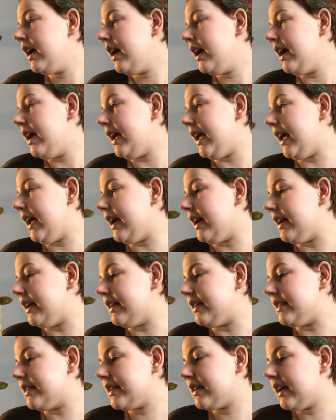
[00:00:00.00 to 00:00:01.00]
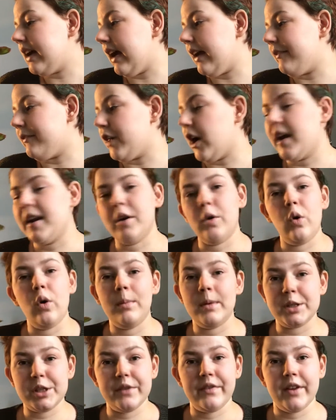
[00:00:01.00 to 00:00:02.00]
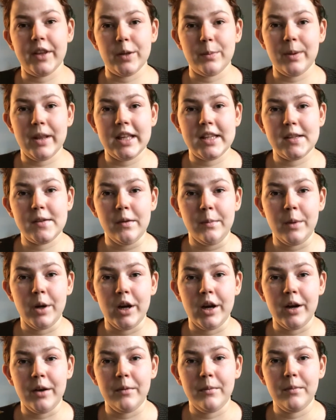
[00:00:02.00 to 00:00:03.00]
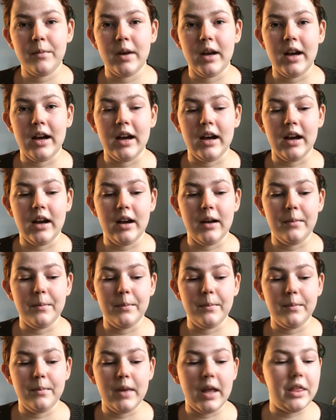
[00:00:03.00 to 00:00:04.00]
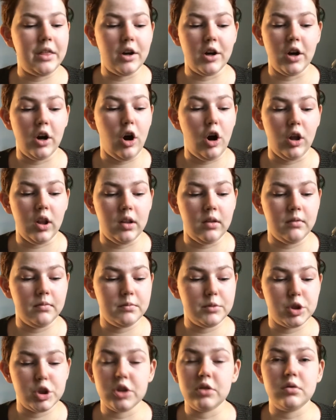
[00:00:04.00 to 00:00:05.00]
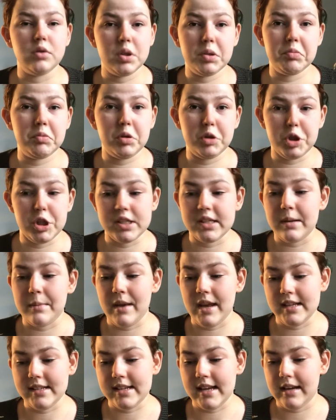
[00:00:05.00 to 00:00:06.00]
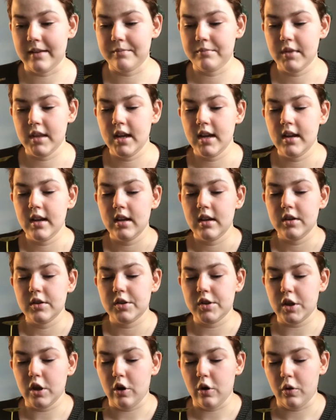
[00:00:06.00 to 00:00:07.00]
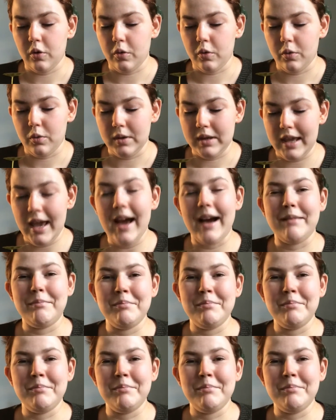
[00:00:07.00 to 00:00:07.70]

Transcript: and I've gotten a whole bunch of other plants from her, and they're all just amazing. So yeah.